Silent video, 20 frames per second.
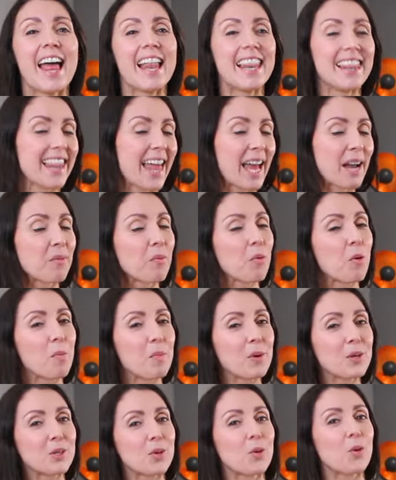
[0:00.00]
Leg
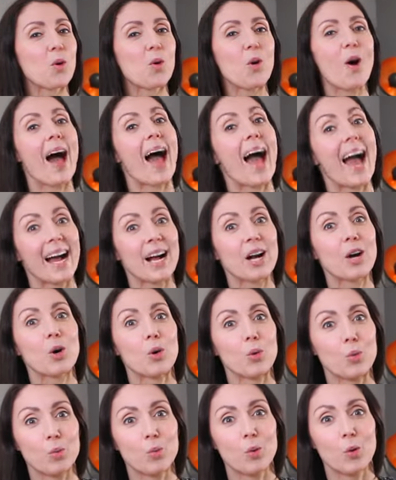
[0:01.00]
warmers or
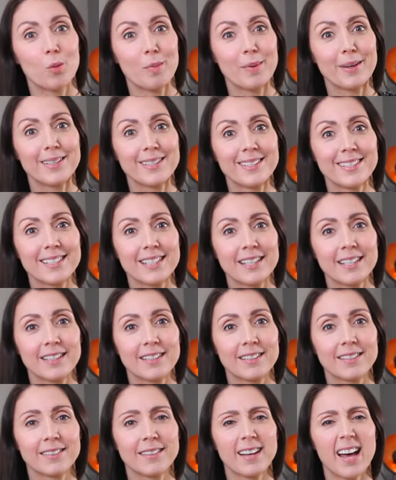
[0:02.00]
ankle warmers.
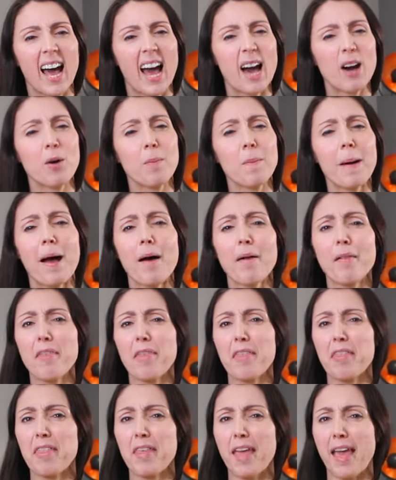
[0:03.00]
How
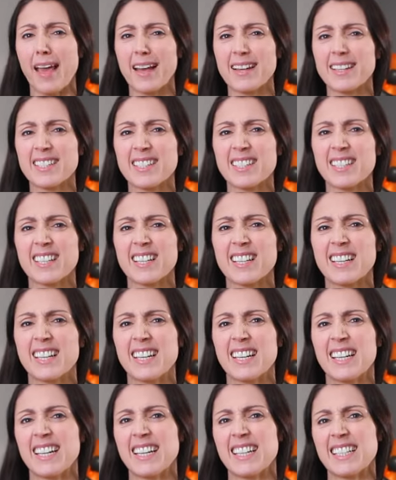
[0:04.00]
about this?
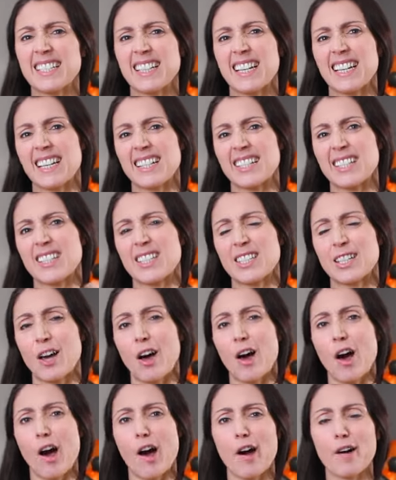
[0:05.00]
It's like a
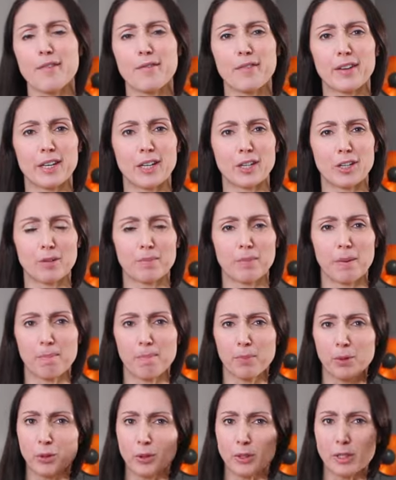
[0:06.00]
scarf and it could be
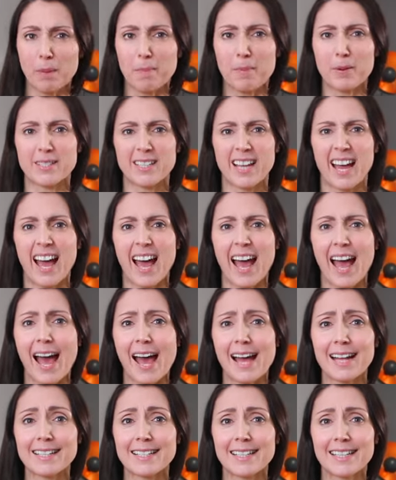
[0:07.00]
pulled up as a
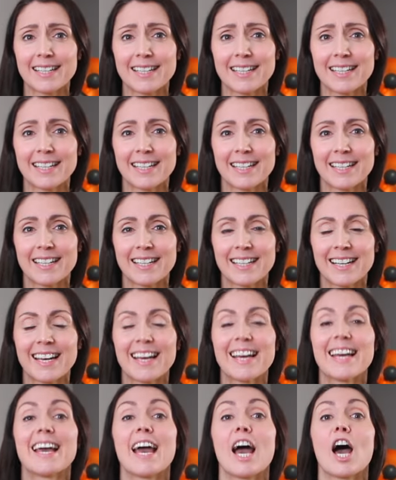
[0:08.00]
hat.
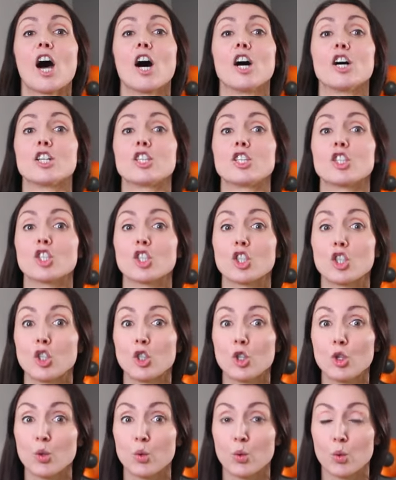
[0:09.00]
A
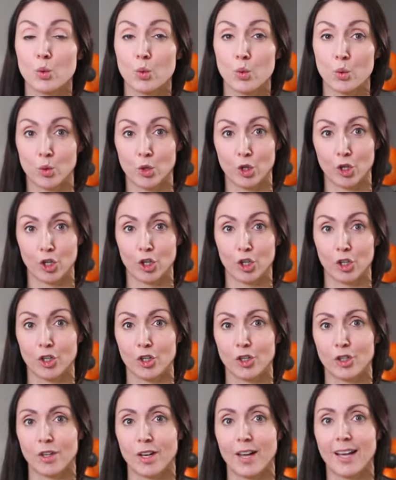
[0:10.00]
snood.
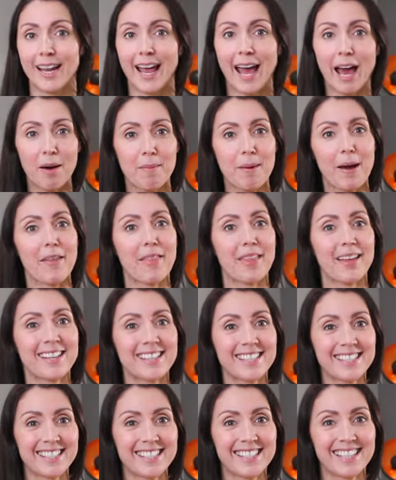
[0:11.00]
And how about
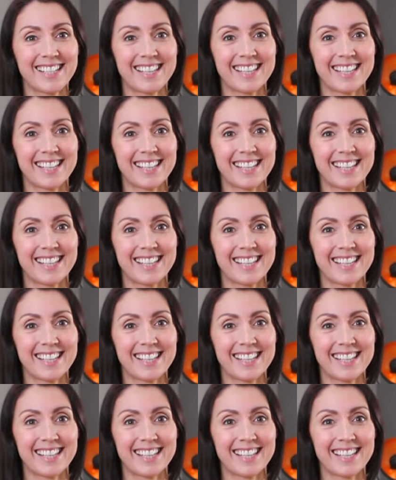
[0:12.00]
this?